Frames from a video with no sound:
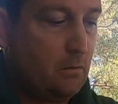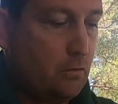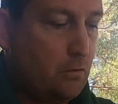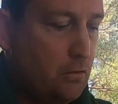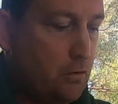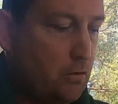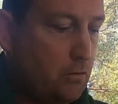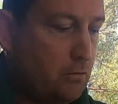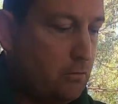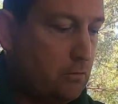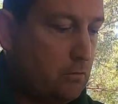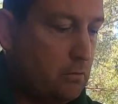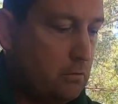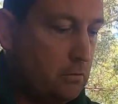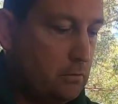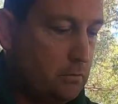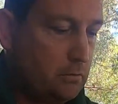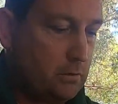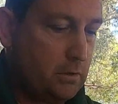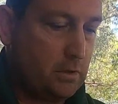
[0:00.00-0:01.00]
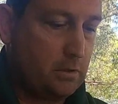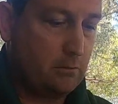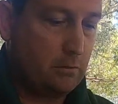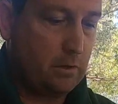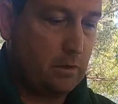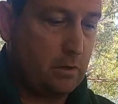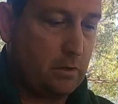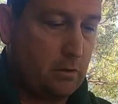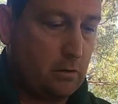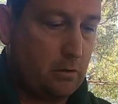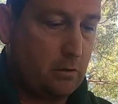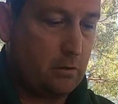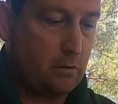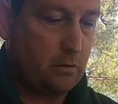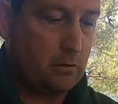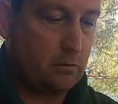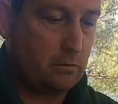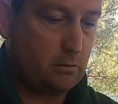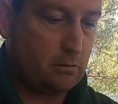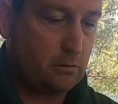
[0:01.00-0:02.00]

Oh, there we go.